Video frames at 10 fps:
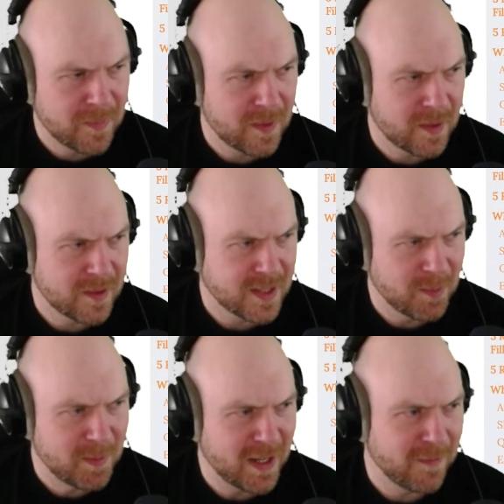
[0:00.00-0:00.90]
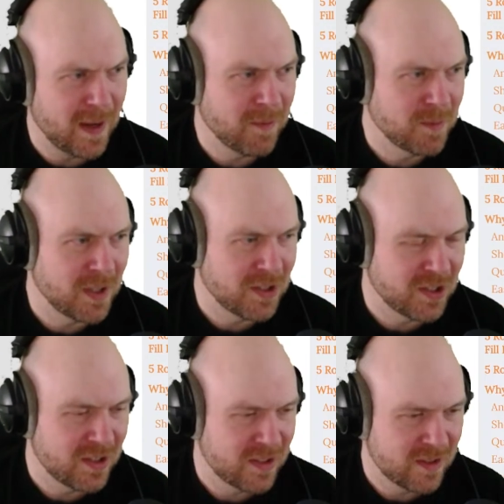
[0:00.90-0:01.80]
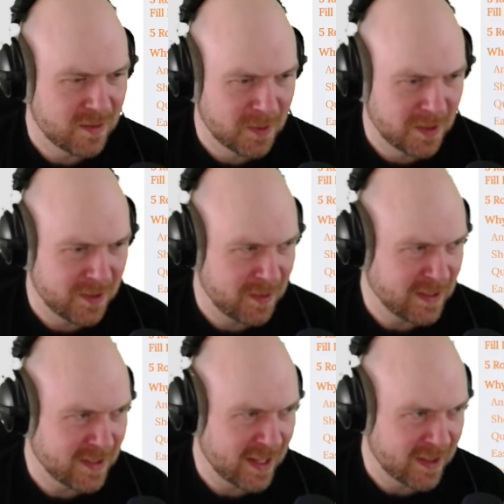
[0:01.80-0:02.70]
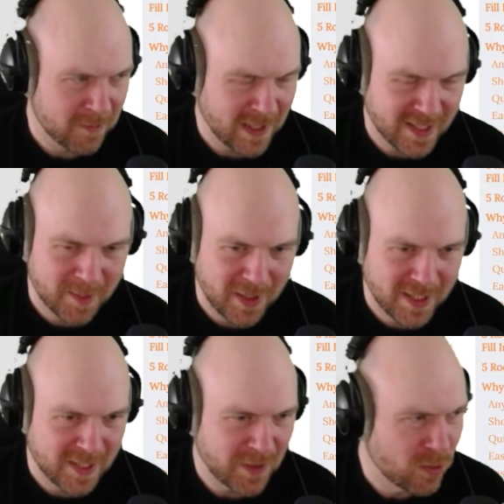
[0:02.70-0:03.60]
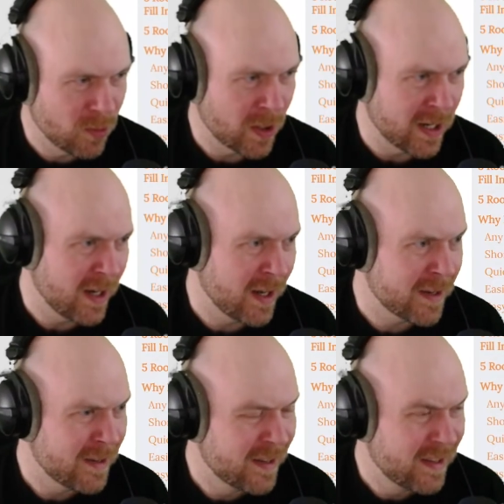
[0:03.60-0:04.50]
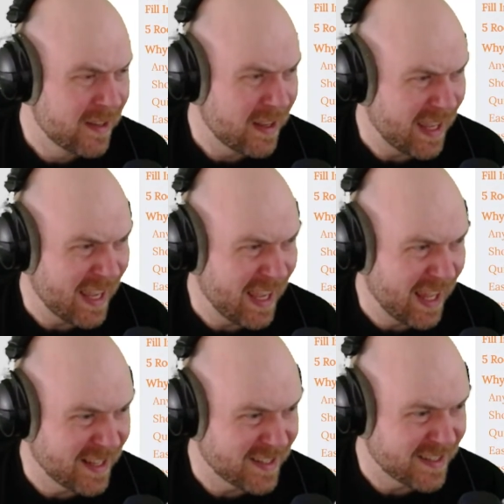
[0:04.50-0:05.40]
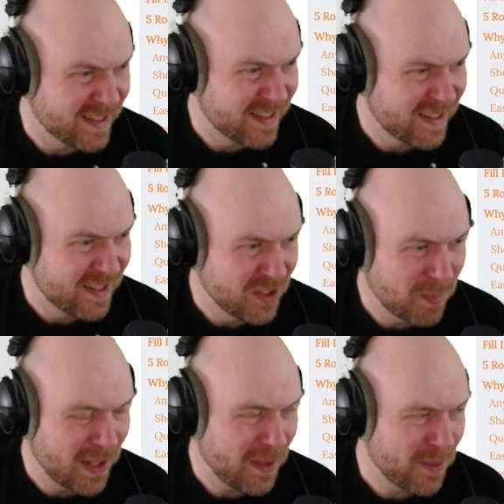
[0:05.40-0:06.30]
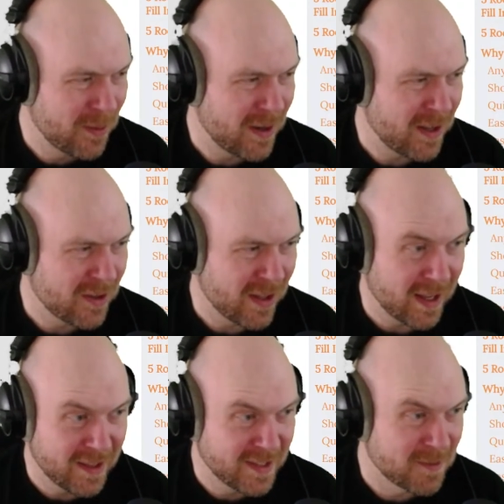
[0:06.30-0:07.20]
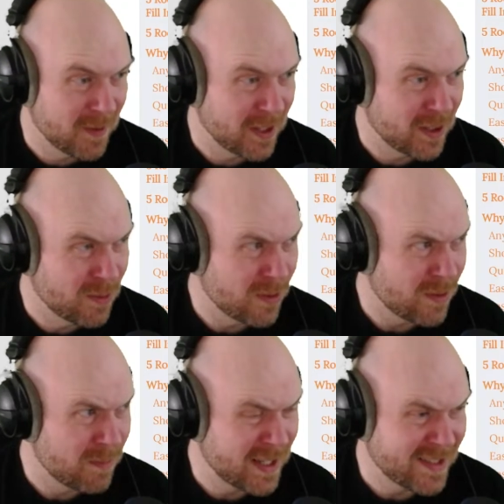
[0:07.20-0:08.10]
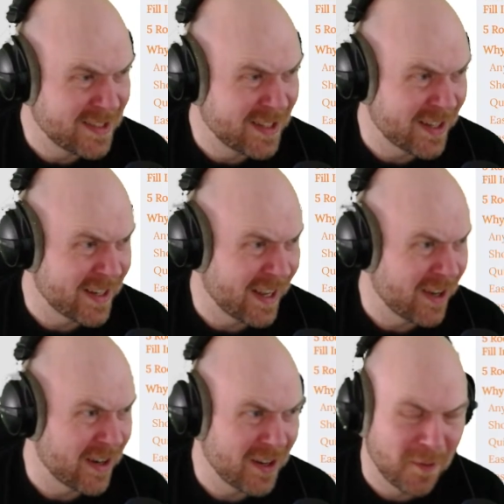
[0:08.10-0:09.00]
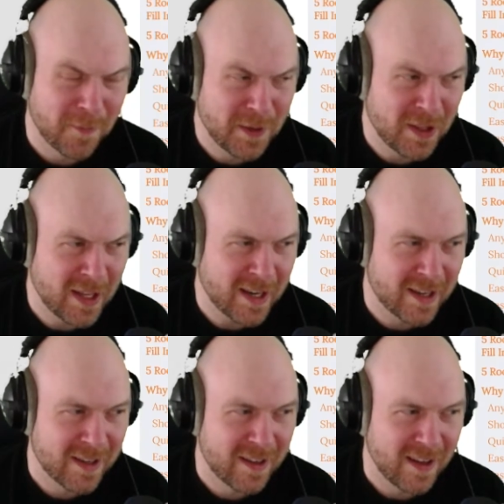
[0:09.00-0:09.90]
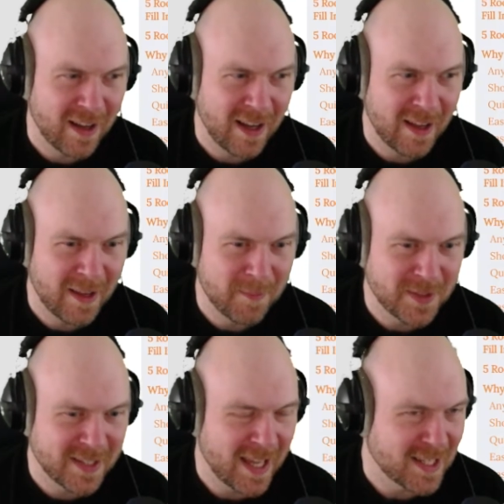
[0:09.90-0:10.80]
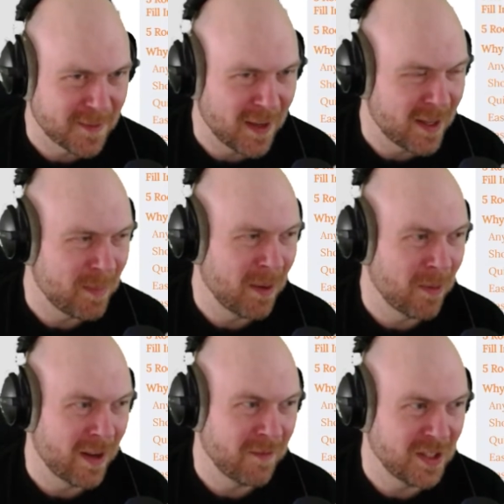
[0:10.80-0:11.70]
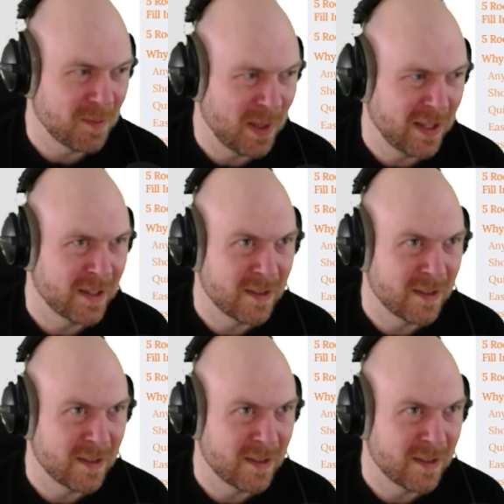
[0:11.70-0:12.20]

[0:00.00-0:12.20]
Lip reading: Someone made a 5-room dungeon where it's like the resting place of a cool god, and you play through it and you're like, this is really cool, but it's done now, and I don't feel like I am satisfied by what I've just played.